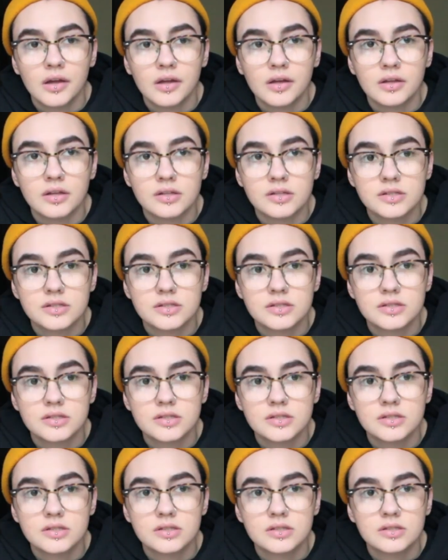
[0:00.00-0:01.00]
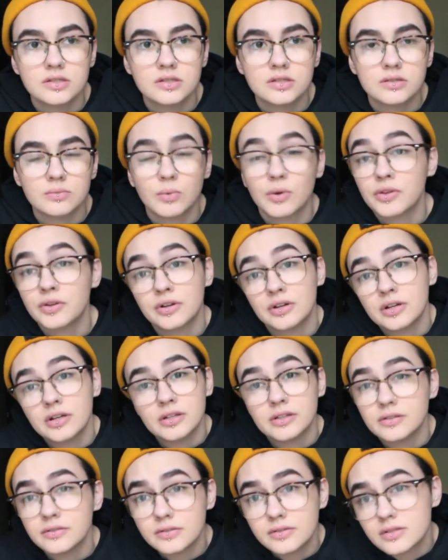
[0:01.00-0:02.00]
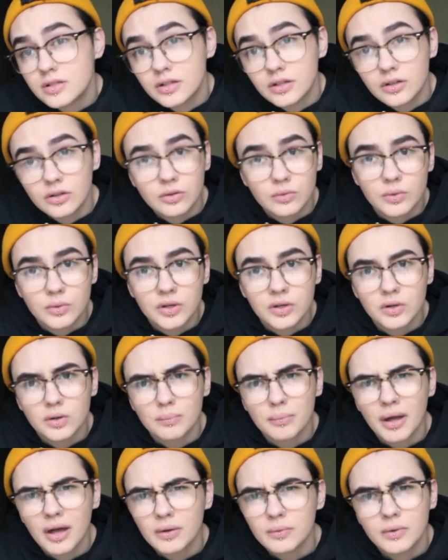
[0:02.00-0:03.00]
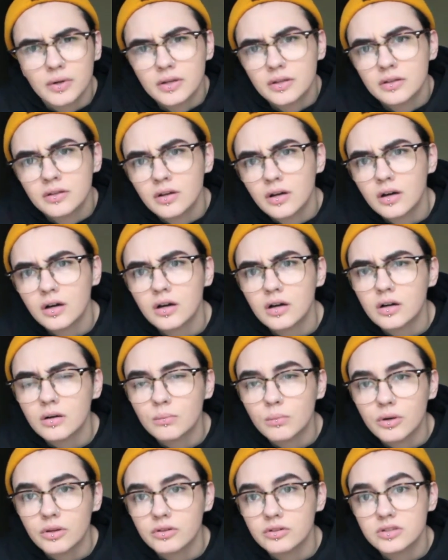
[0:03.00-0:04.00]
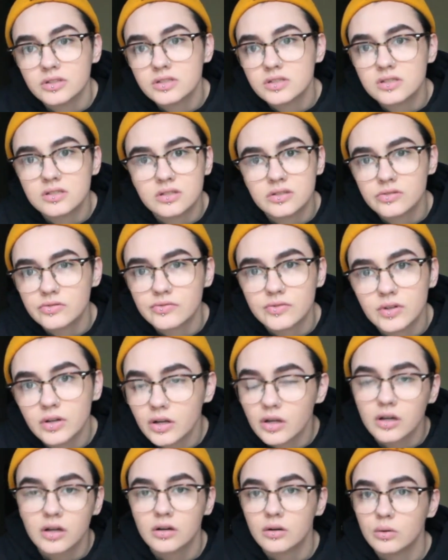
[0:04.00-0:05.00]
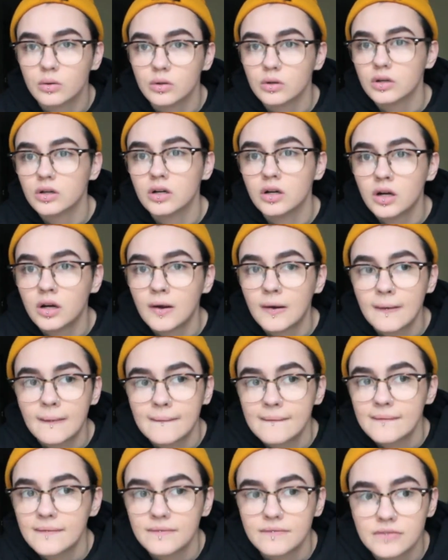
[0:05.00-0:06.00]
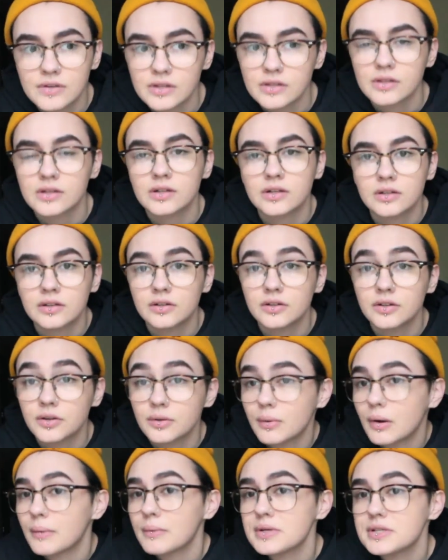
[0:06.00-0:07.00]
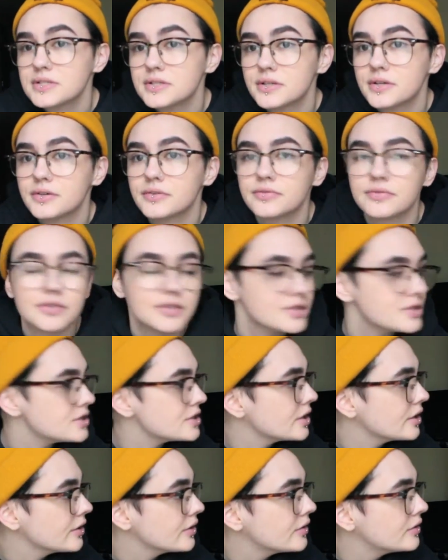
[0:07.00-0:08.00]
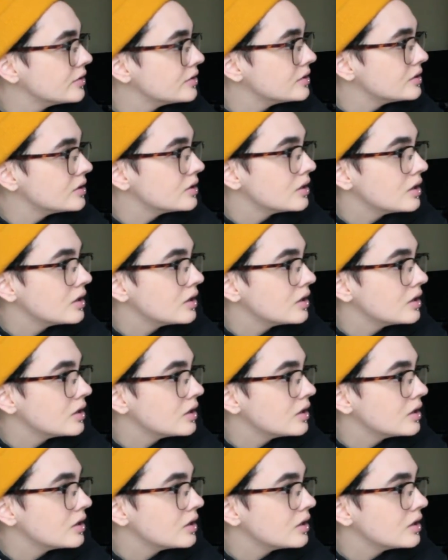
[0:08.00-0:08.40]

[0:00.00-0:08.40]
It's, whether it's in a good way or a bad way, whether it's dysphoria or feeling good about myself, it's just,